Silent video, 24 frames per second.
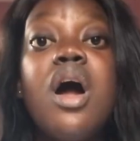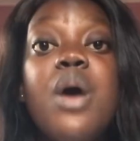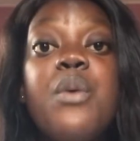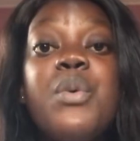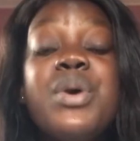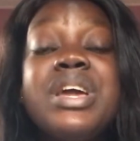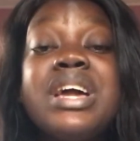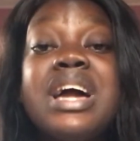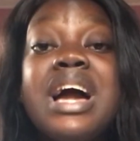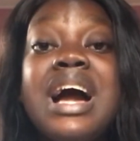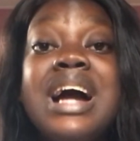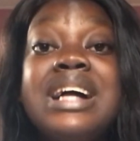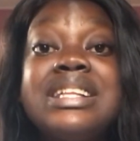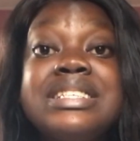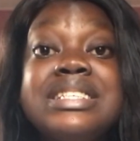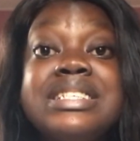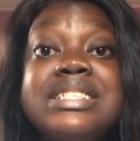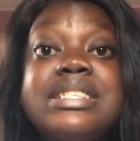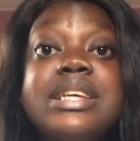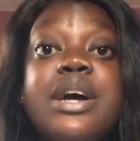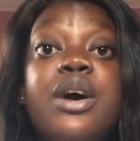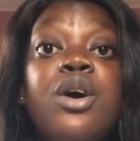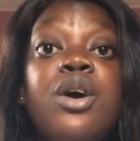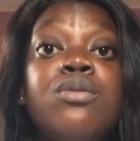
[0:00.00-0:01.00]
When you're
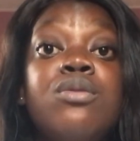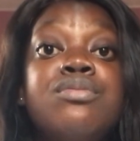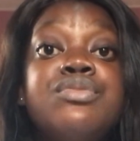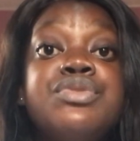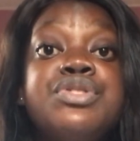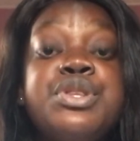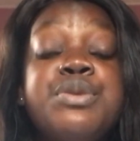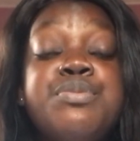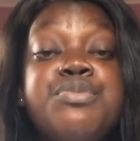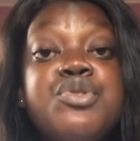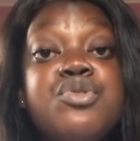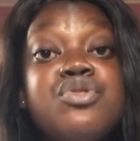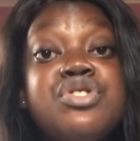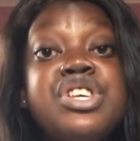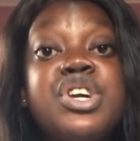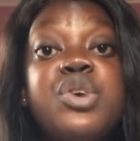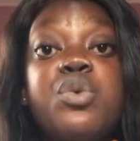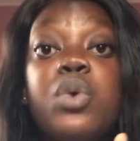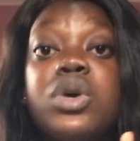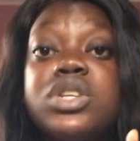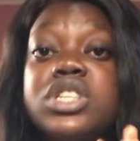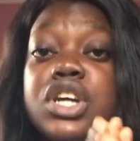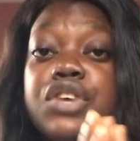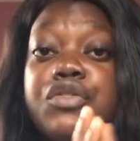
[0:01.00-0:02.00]
adding the music,
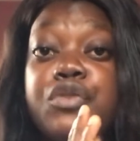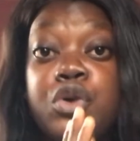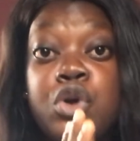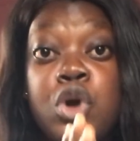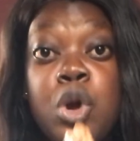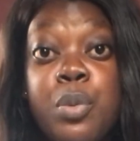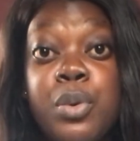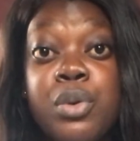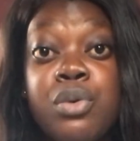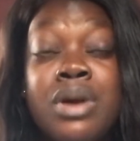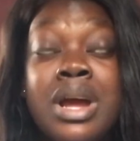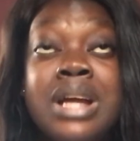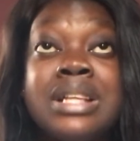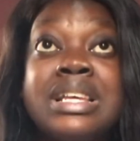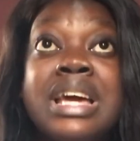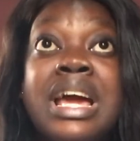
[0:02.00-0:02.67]
watch out for copyright.